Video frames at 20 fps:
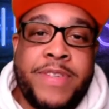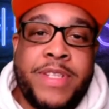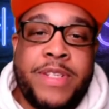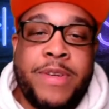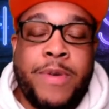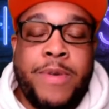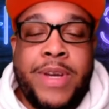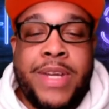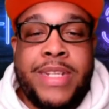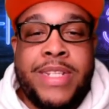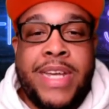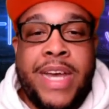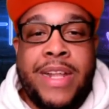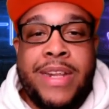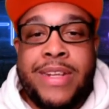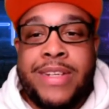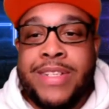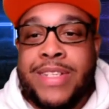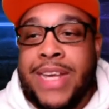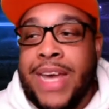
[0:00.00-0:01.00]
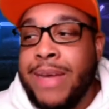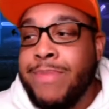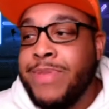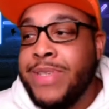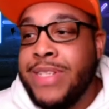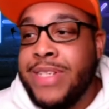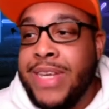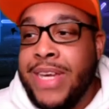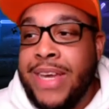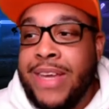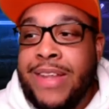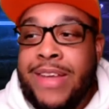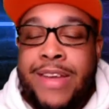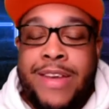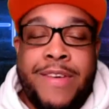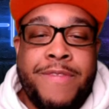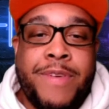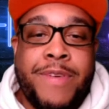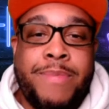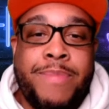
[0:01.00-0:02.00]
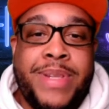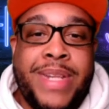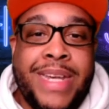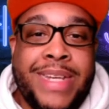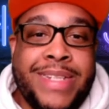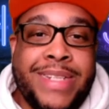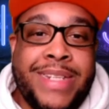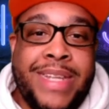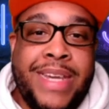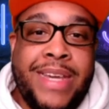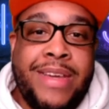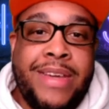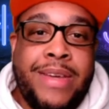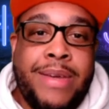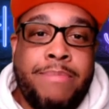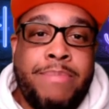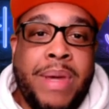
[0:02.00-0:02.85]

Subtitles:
Storytelling type shit from Disney,